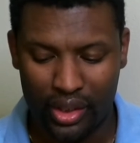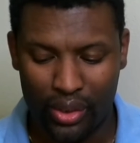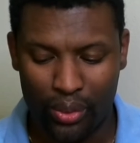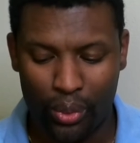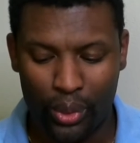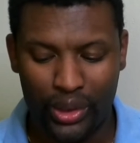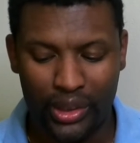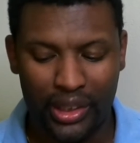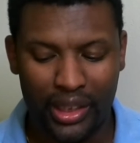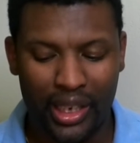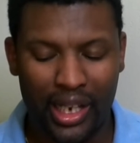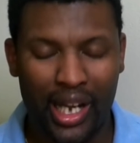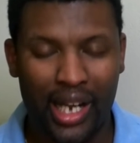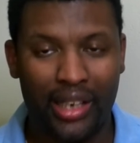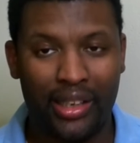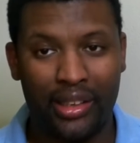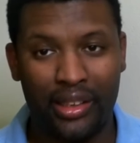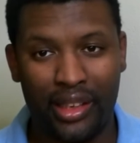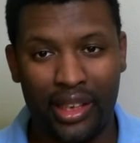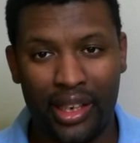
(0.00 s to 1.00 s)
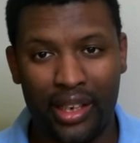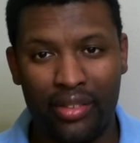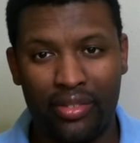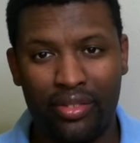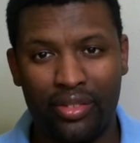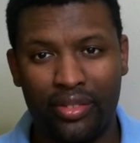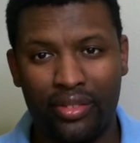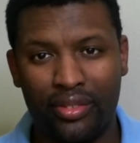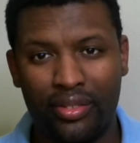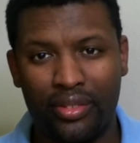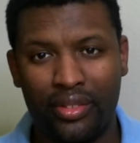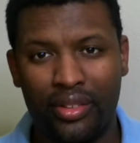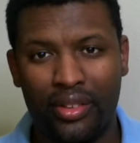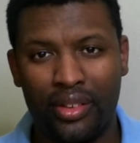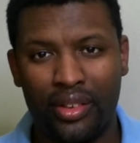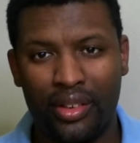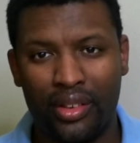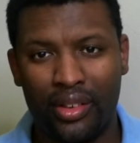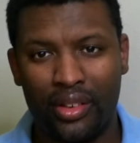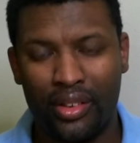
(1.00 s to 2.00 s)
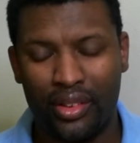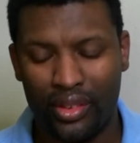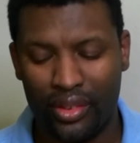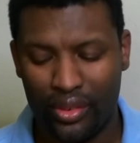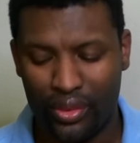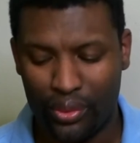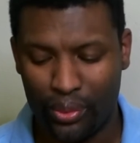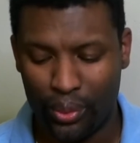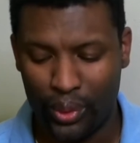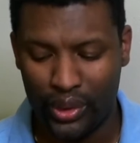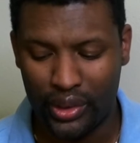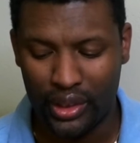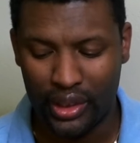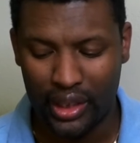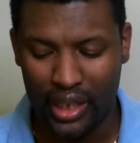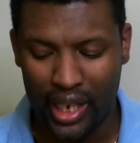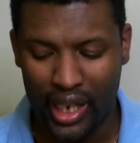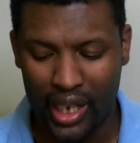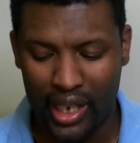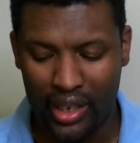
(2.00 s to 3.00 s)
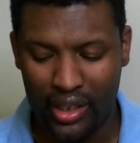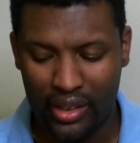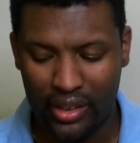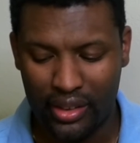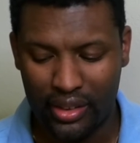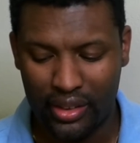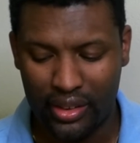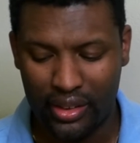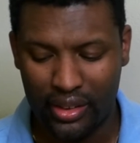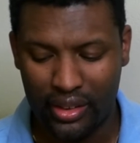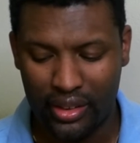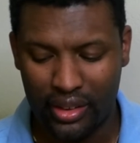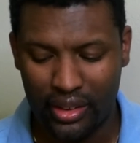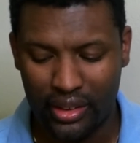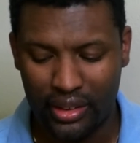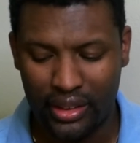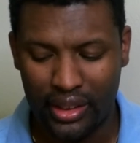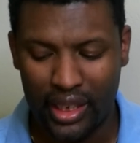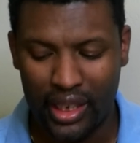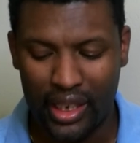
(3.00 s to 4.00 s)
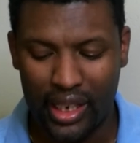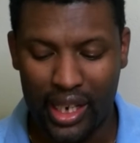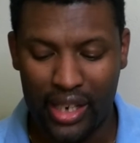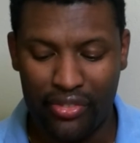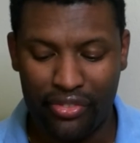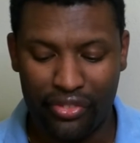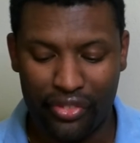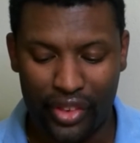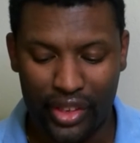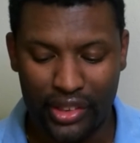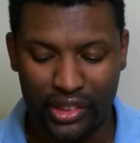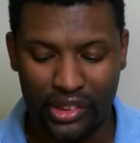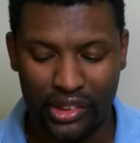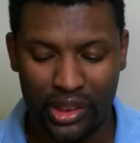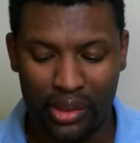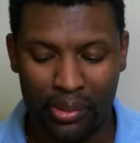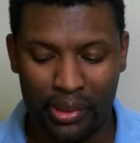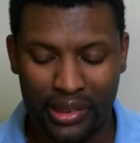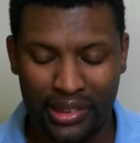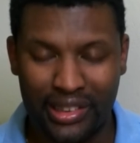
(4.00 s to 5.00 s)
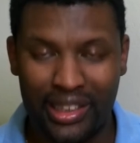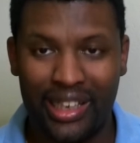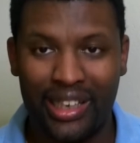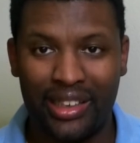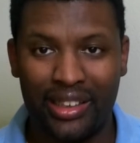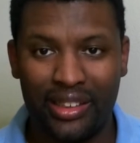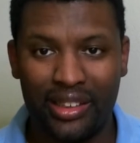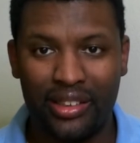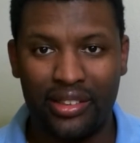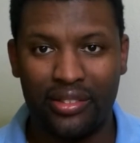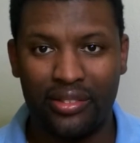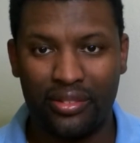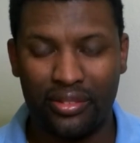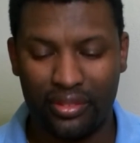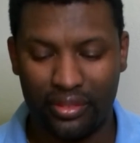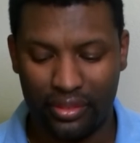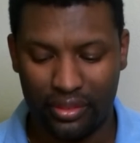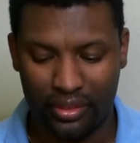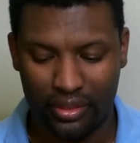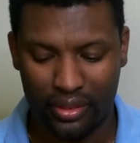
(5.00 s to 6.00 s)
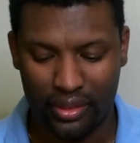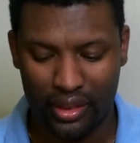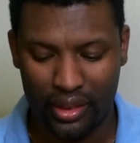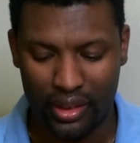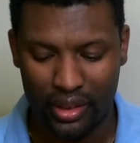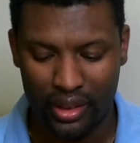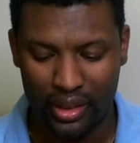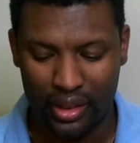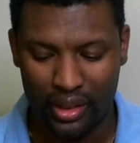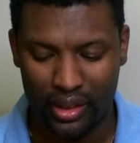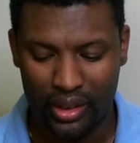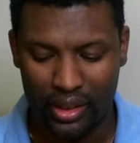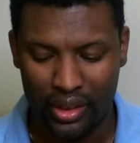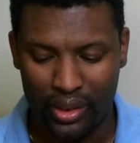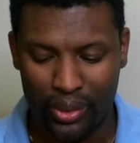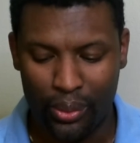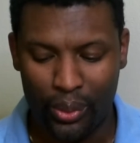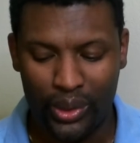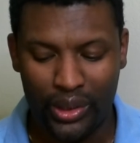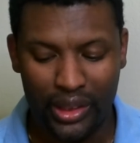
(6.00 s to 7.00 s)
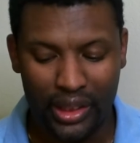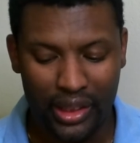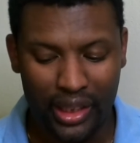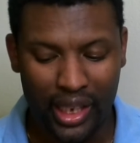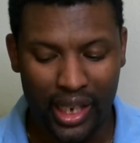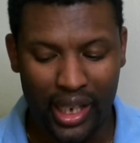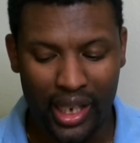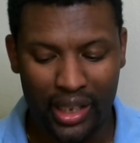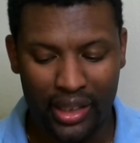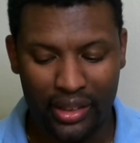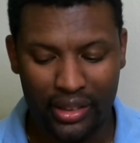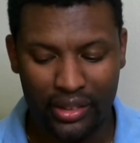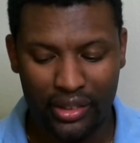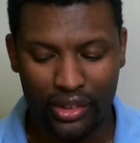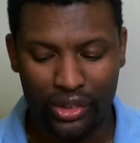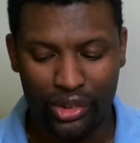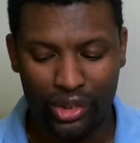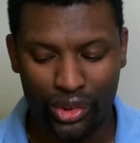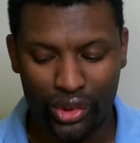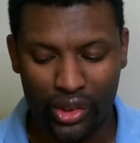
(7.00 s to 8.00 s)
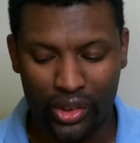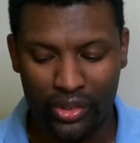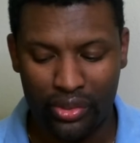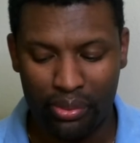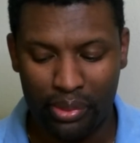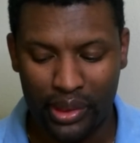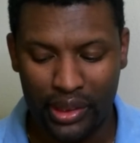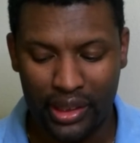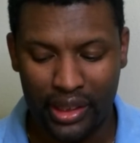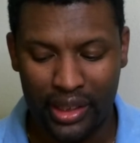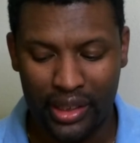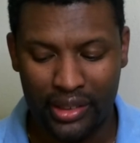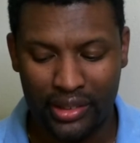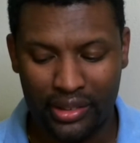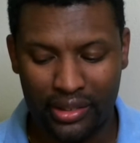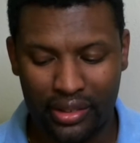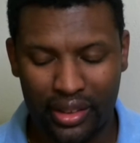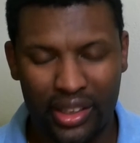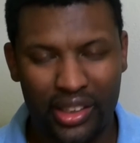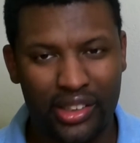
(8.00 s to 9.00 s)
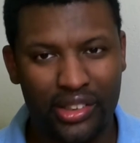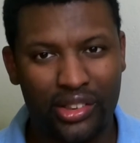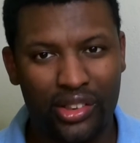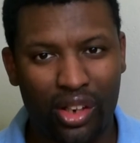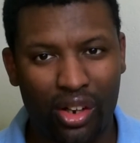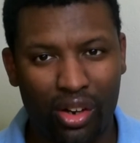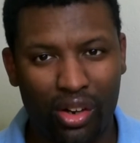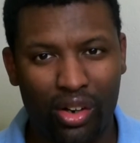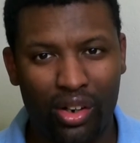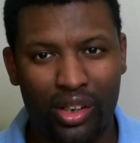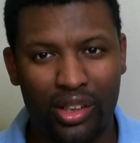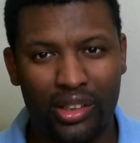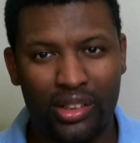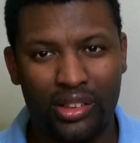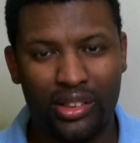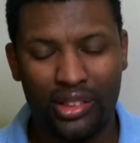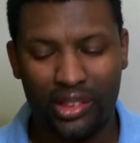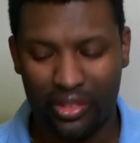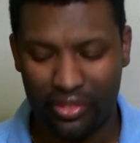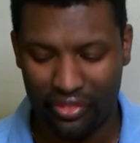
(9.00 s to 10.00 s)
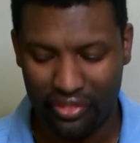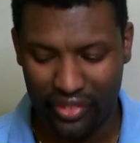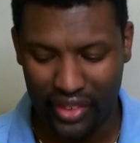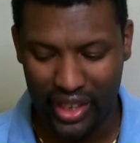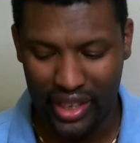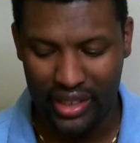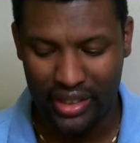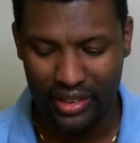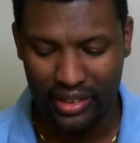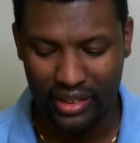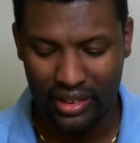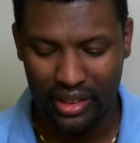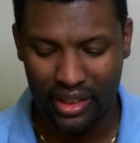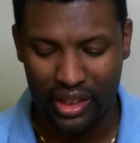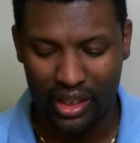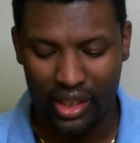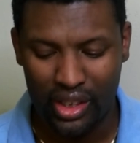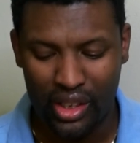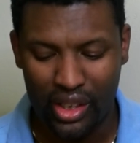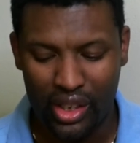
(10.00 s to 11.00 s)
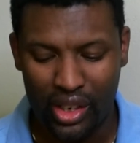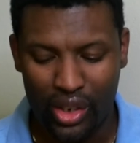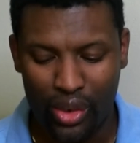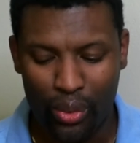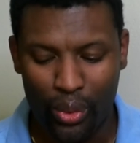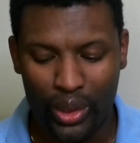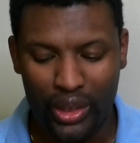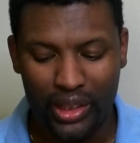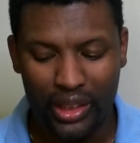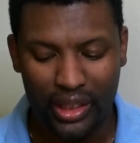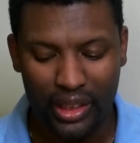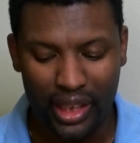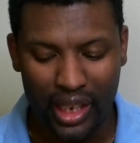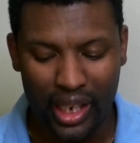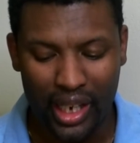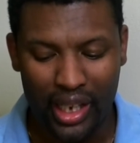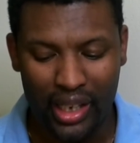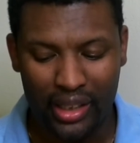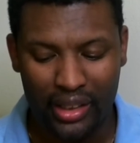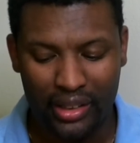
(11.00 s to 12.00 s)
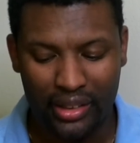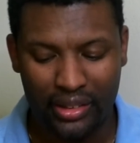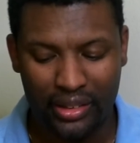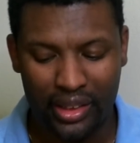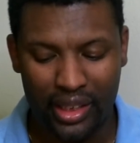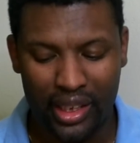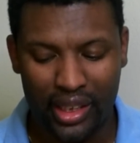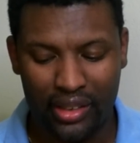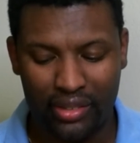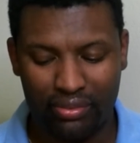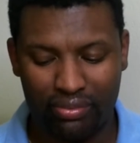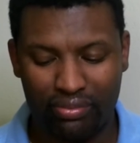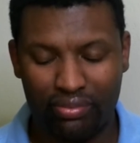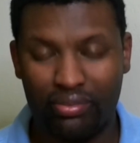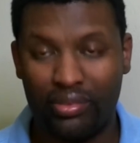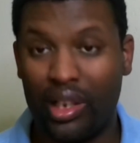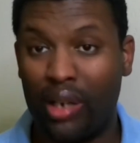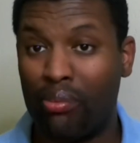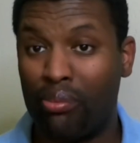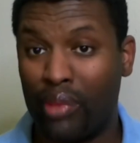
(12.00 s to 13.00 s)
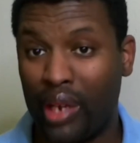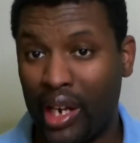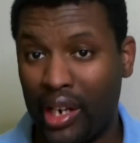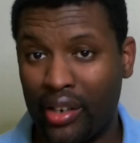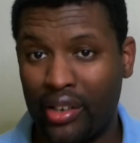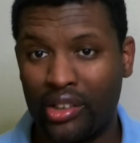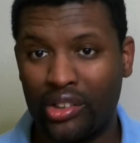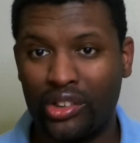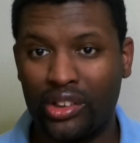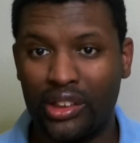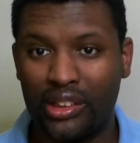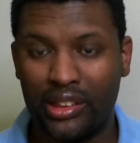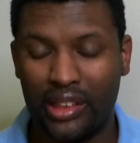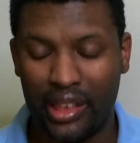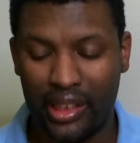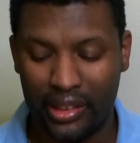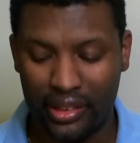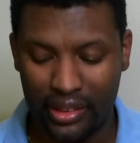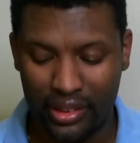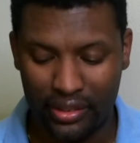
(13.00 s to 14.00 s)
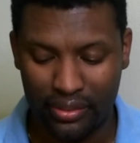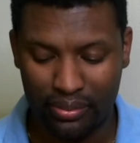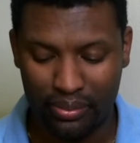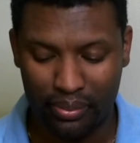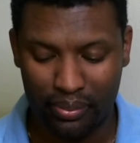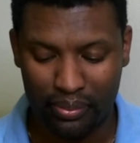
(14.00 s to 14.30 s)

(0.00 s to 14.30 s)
We deny death. We deny that a friendship has ended. We deny the truth because it is hard to face we deny that a marriage has ended.